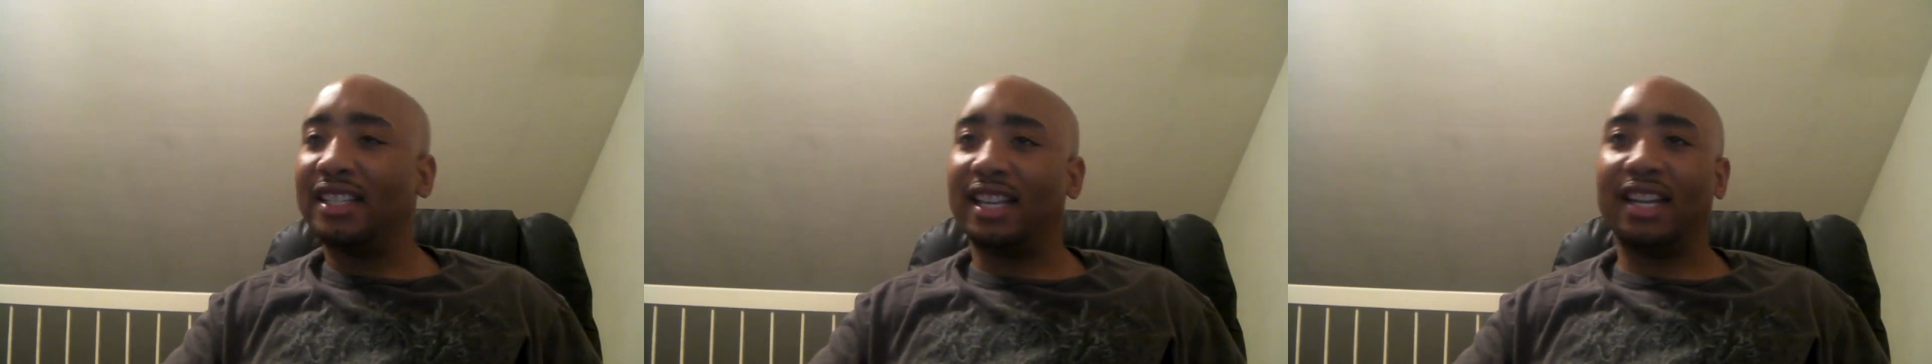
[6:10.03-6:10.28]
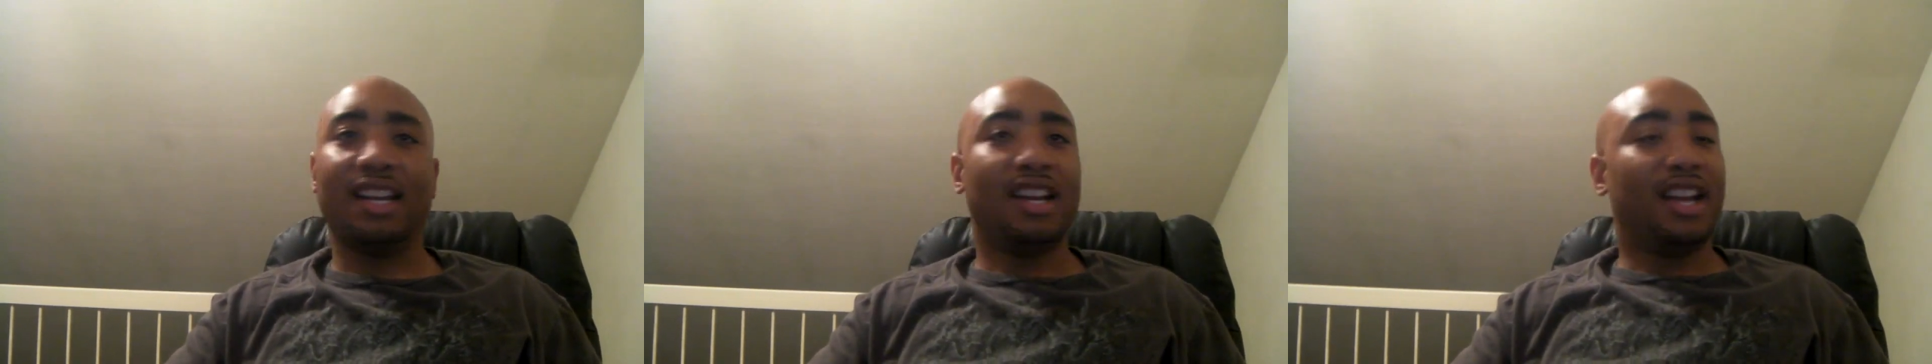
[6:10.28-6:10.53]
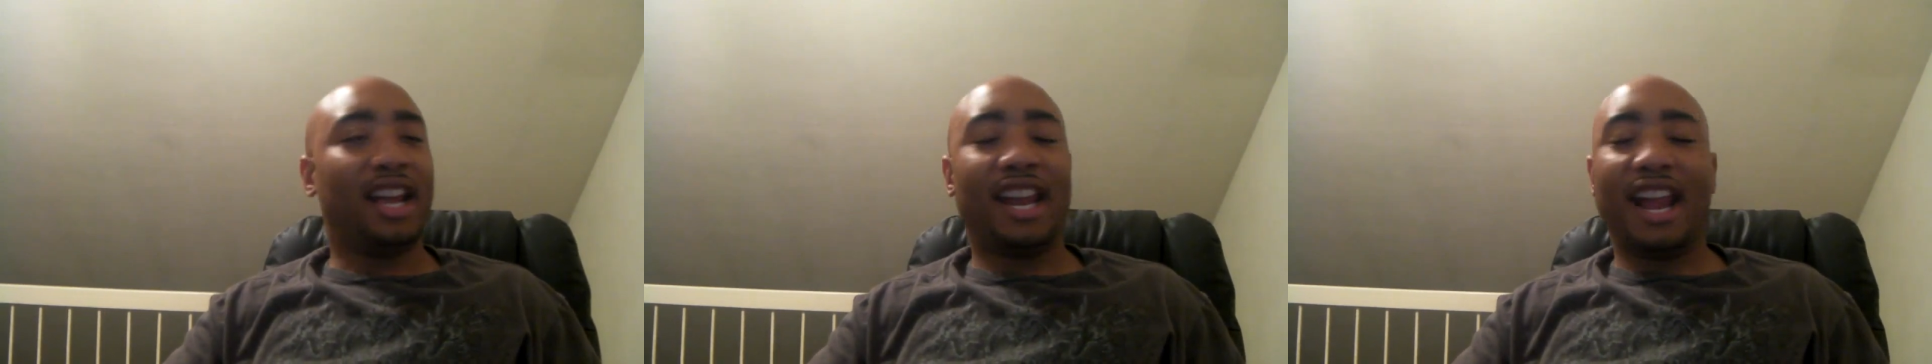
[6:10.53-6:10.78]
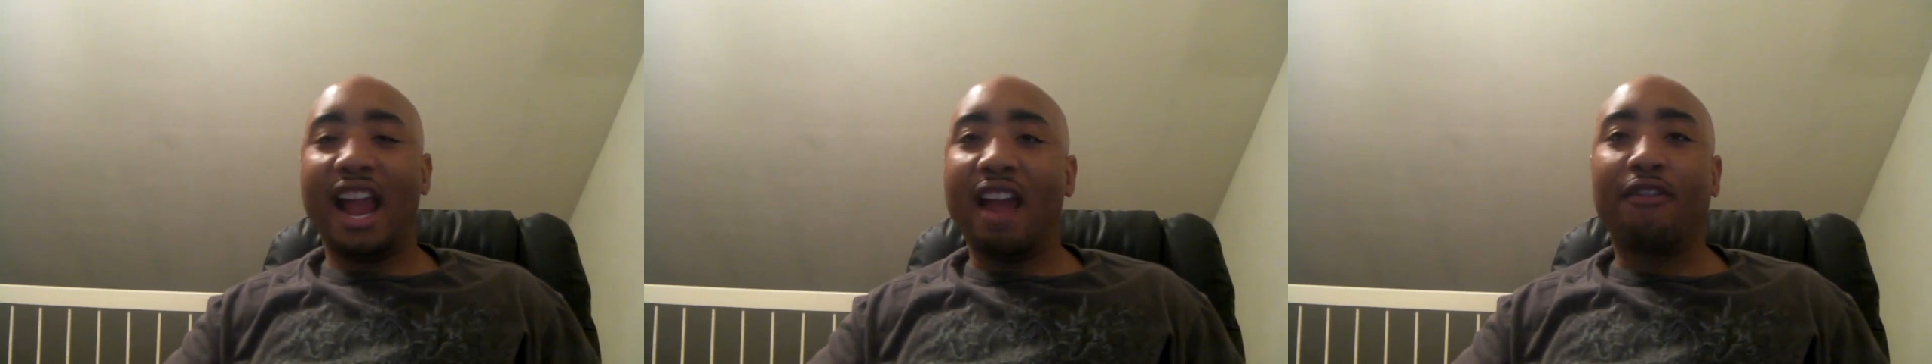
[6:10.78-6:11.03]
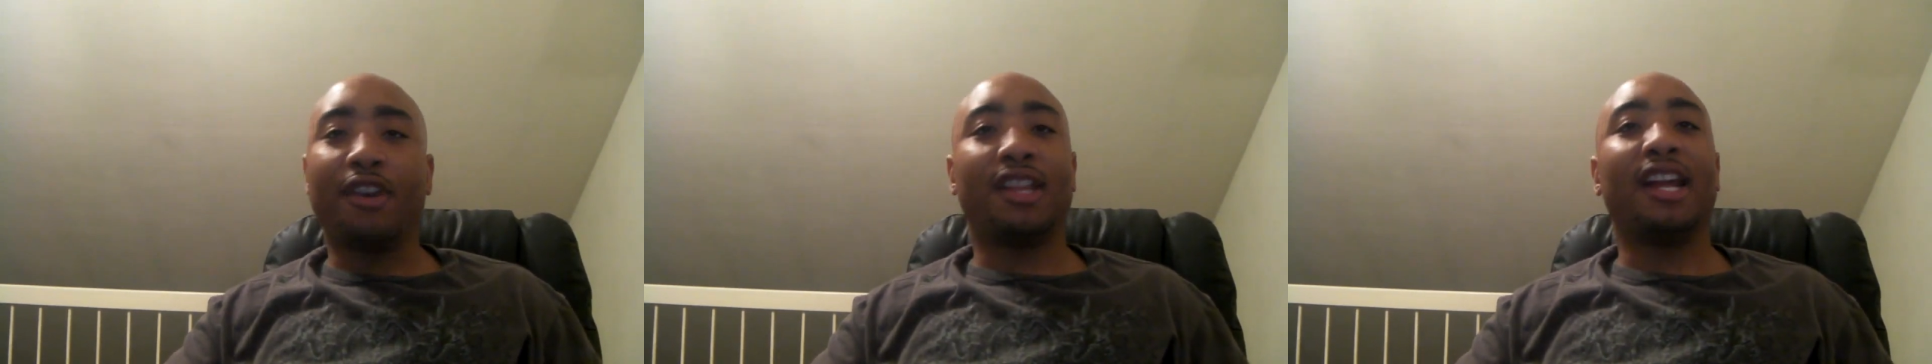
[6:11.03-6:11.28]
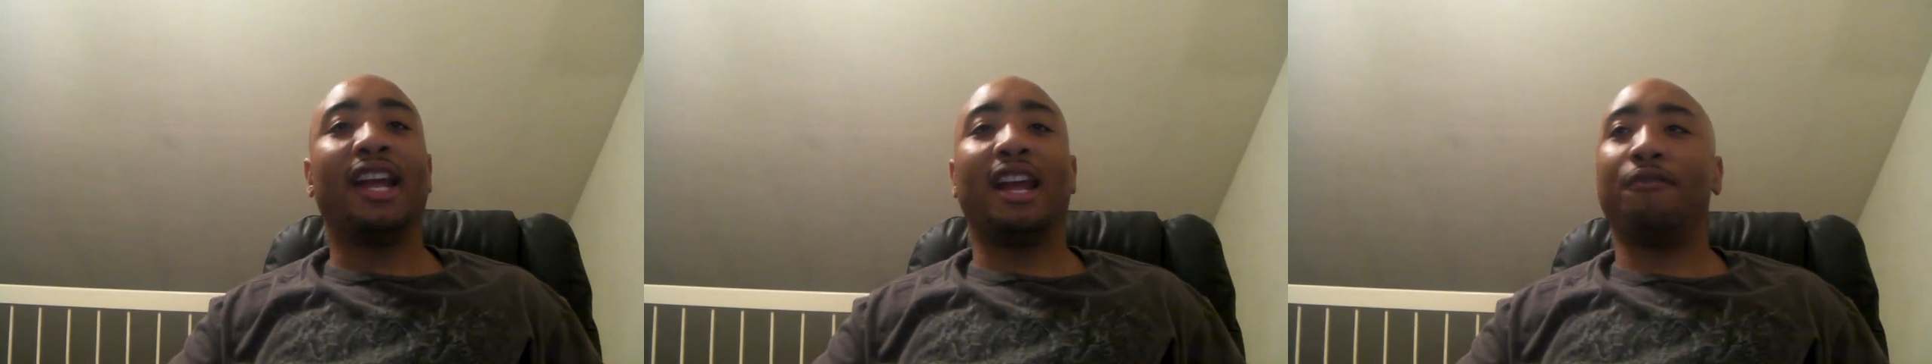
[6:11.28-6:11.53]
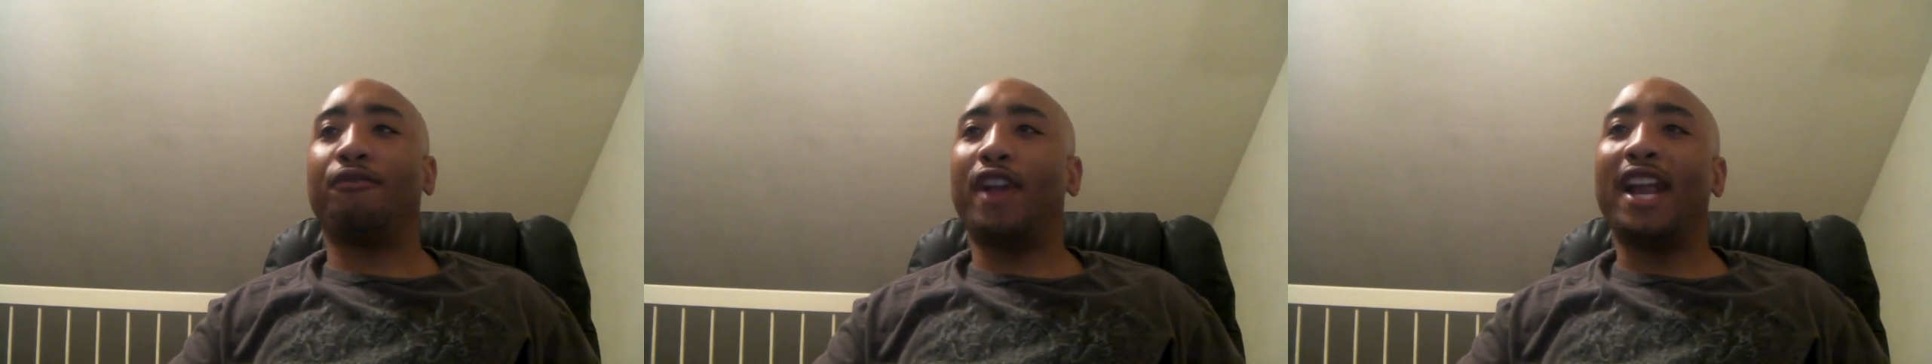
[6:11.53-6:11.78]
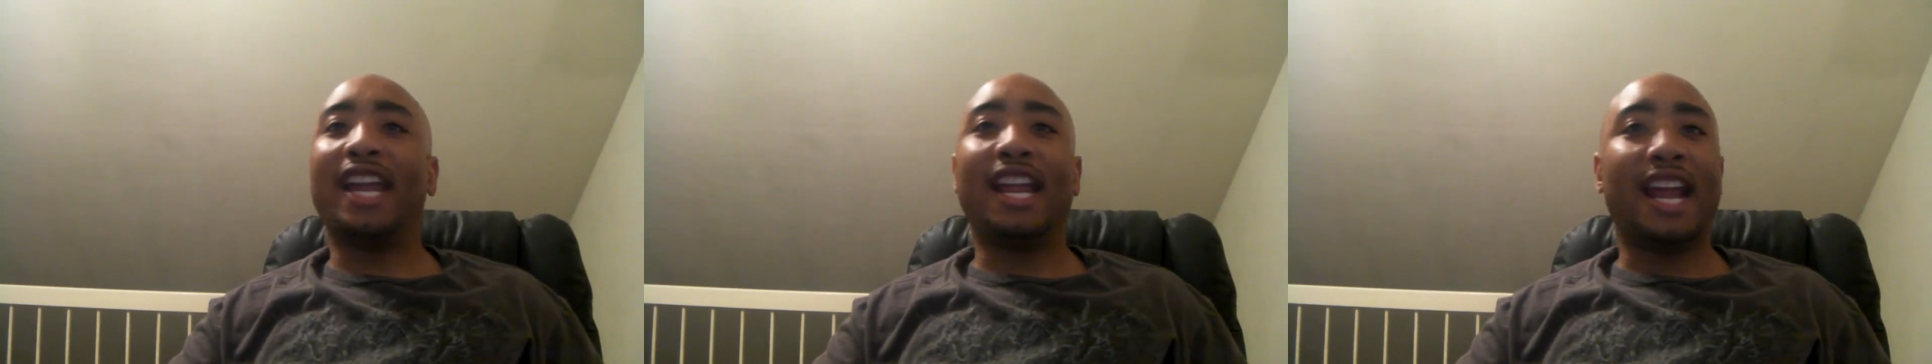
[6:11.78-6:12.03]
and and everything. And
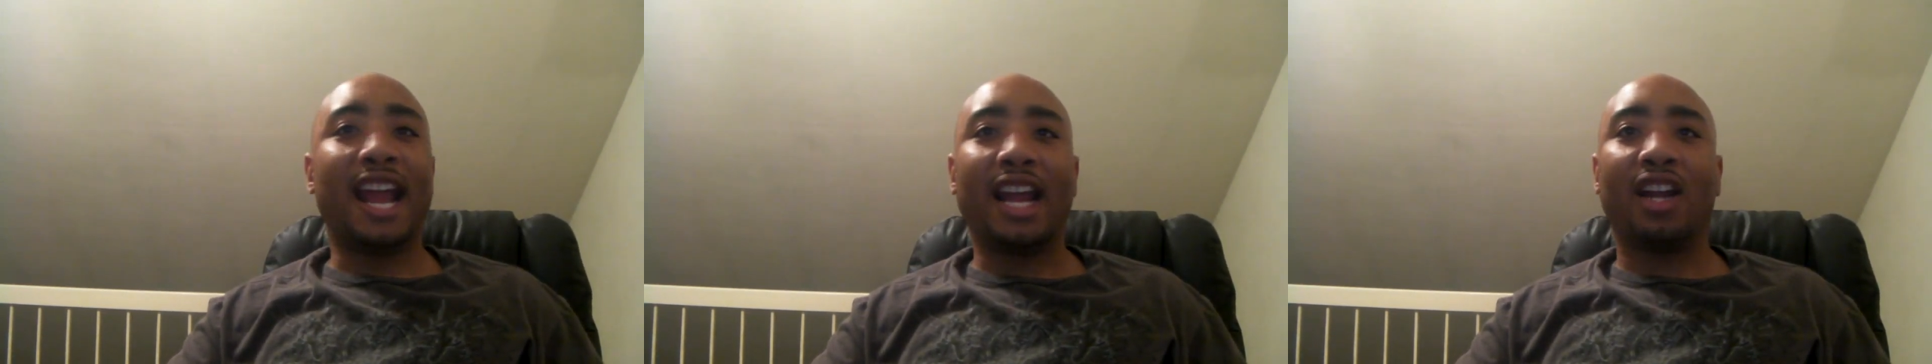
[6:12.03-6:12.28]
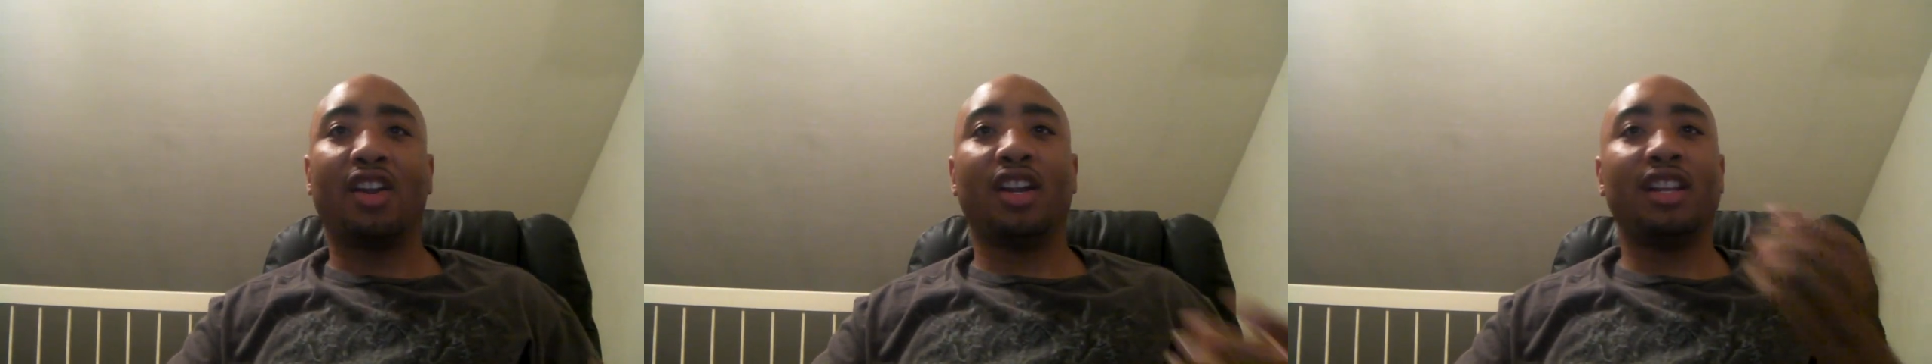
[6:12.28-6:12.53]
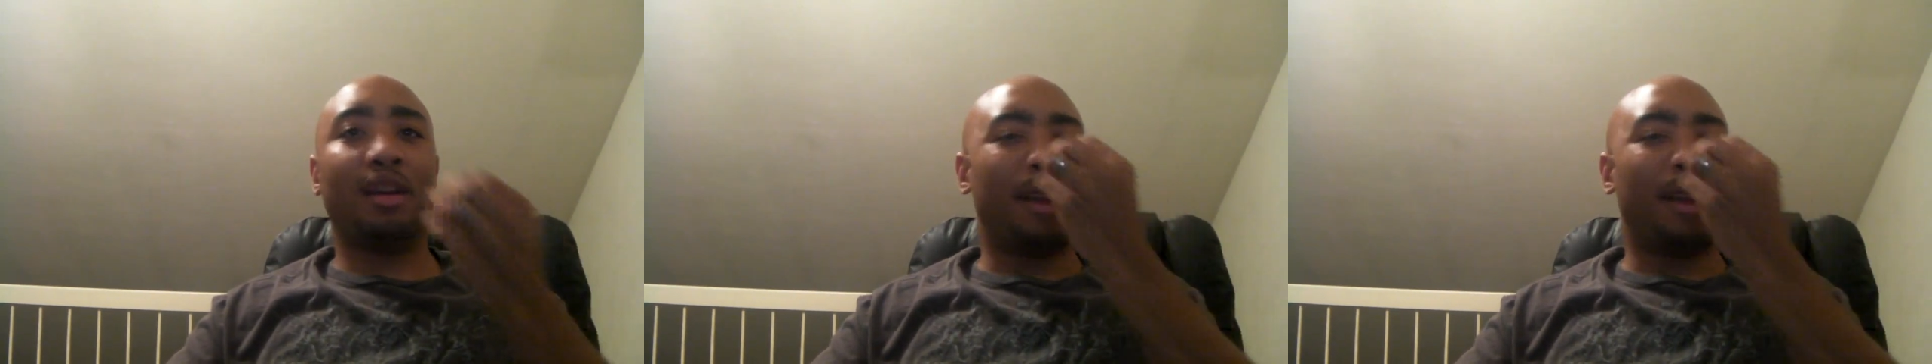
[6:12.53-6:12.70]
Frankie Edgar, I